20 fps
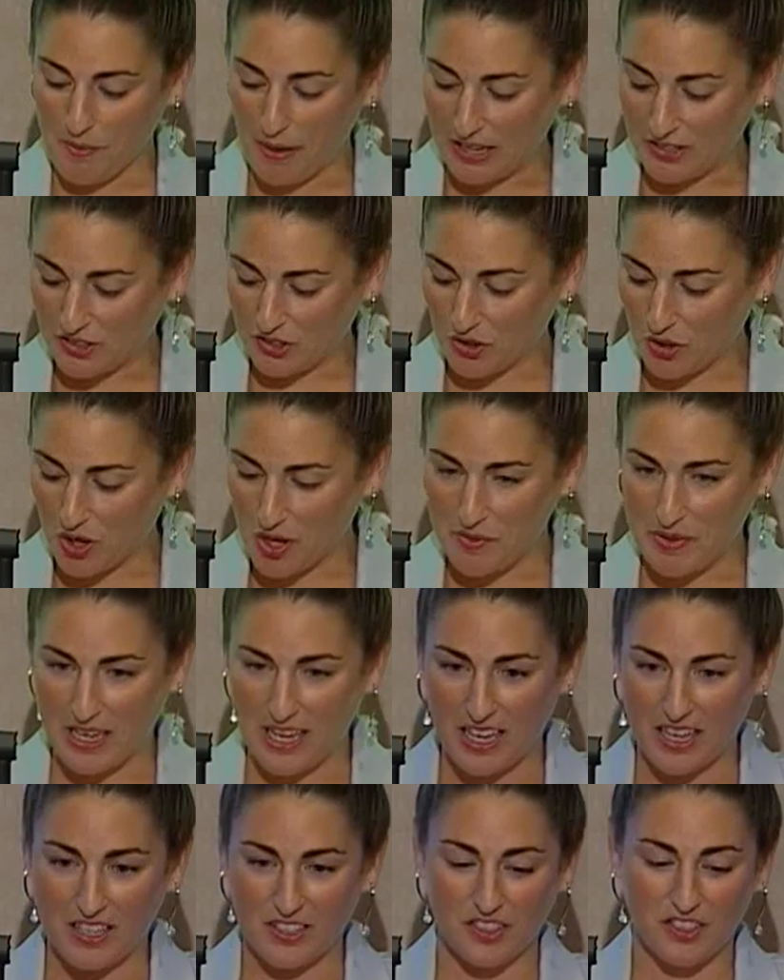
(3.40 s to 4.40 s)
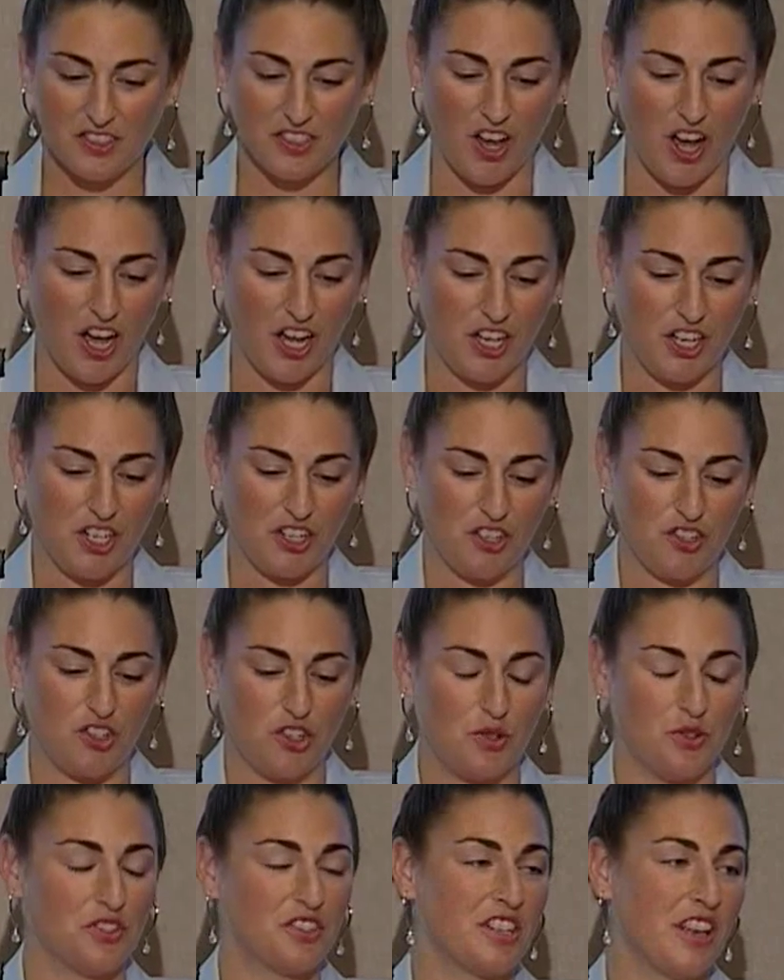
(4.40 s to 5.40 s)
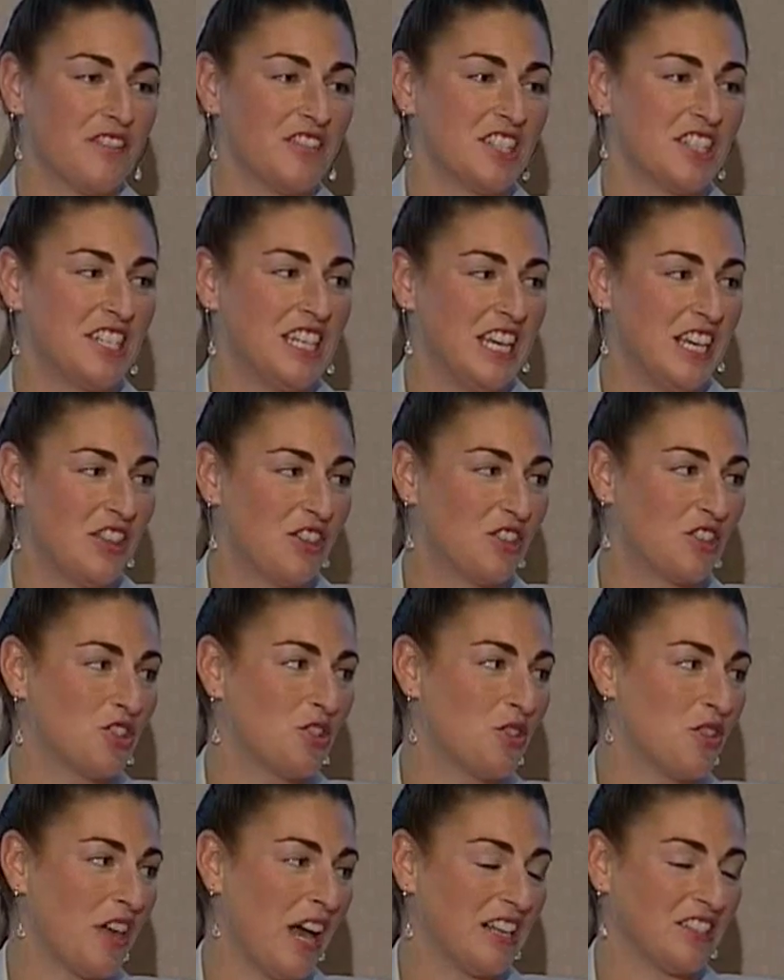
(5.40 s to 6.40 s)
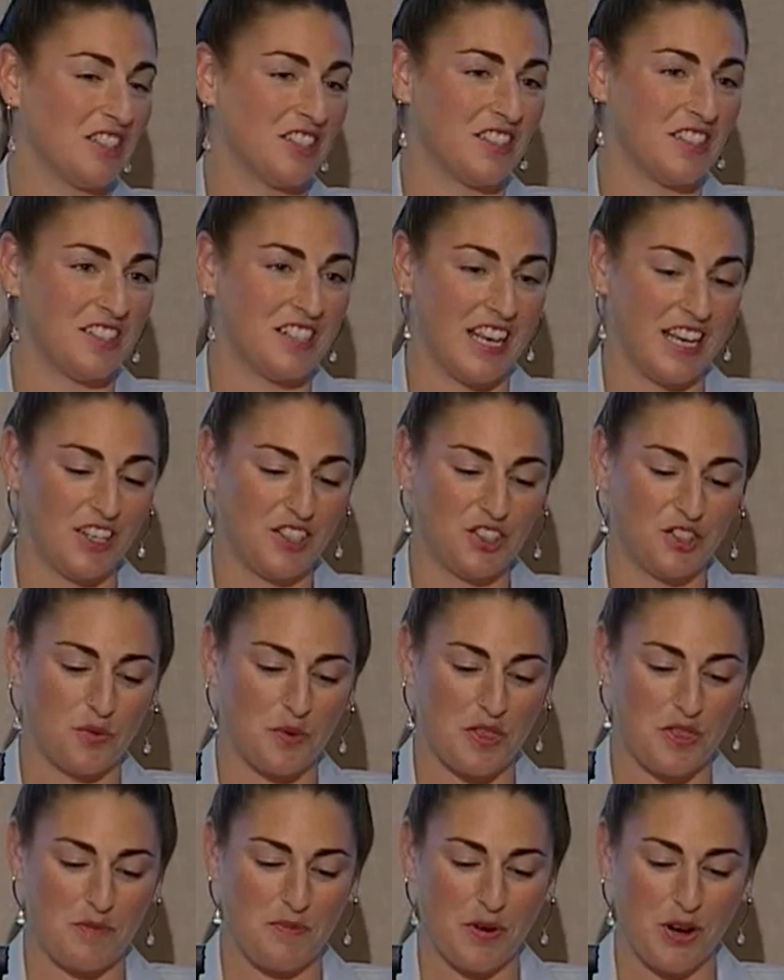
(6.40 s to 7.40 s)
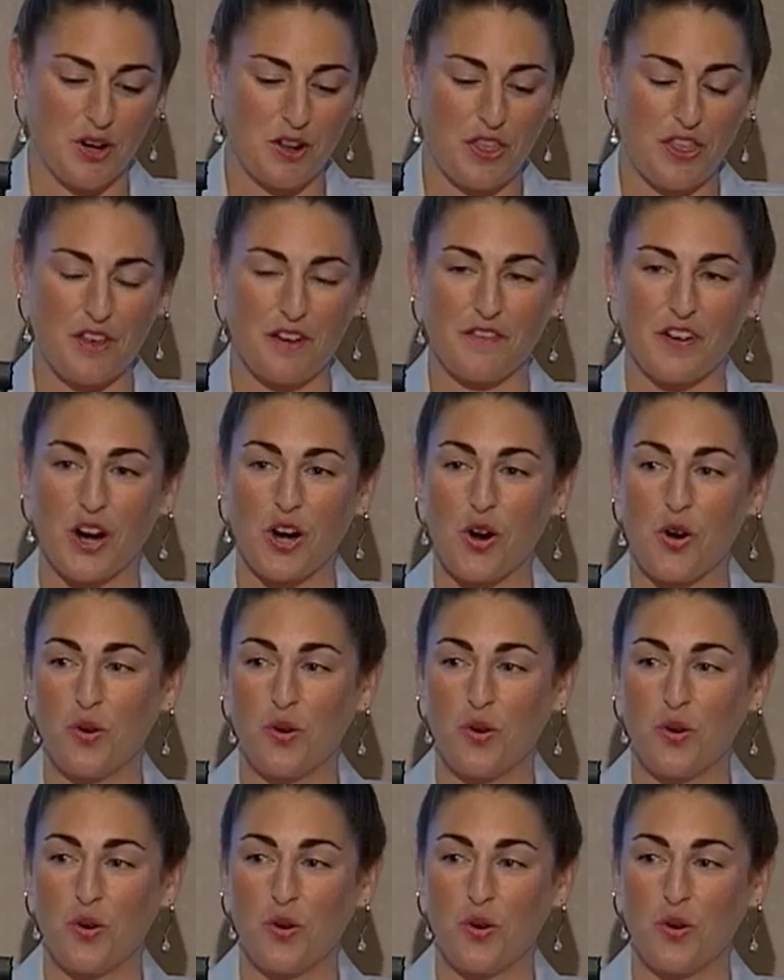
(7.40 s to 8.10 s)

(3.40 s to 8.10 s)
My story begins on June 17th, 2006, with the birth of our